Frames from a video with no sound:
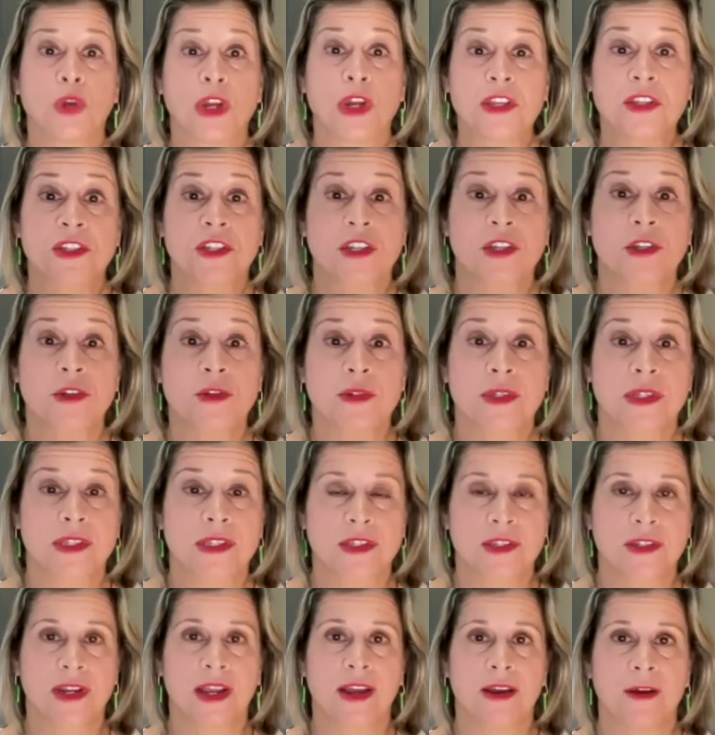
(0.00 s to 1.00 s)
rescues that
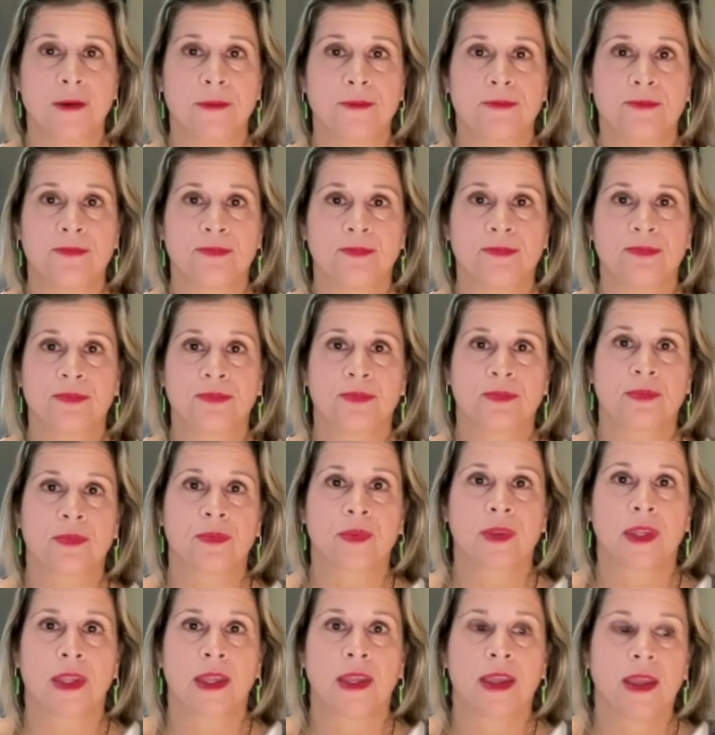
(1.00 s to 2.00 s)
stood out. Yeah.
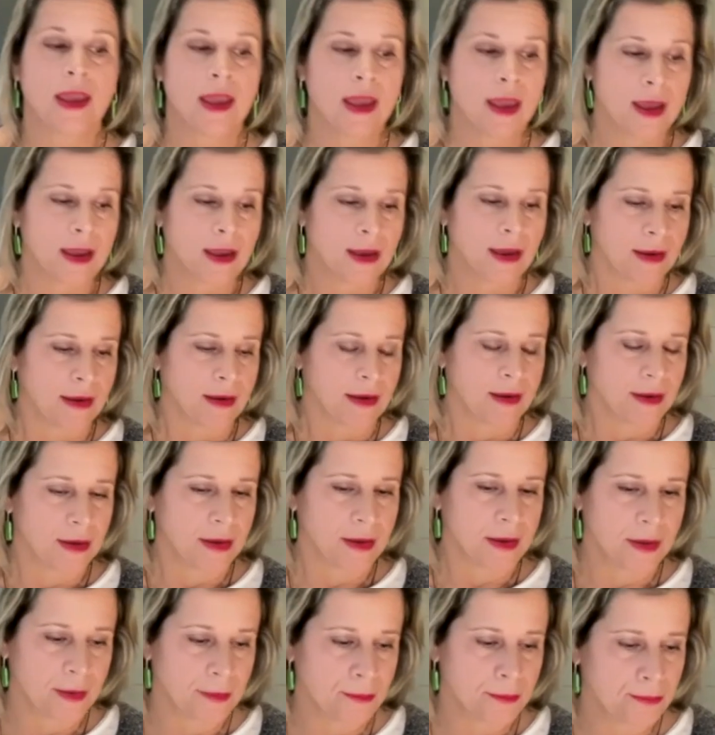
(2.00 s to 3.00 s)

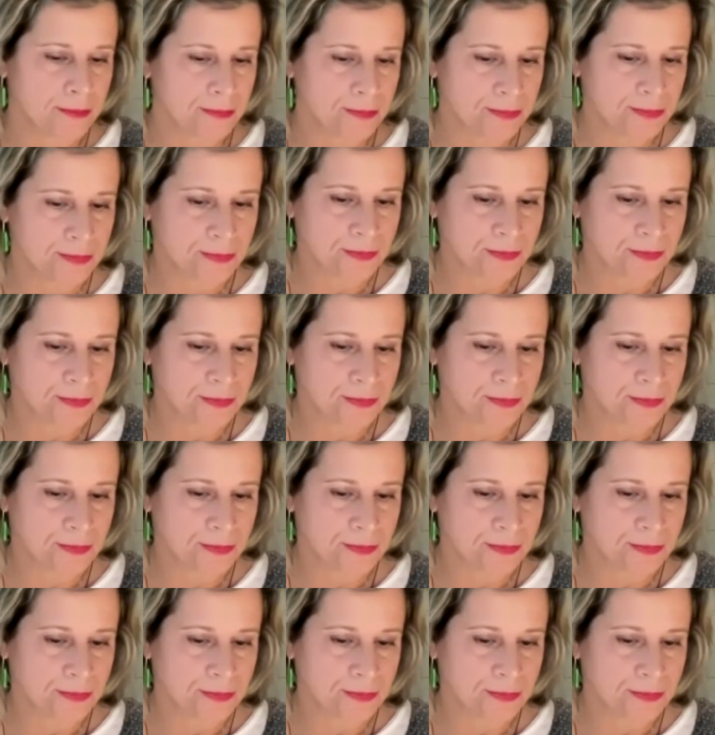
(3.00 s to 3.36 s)
Um,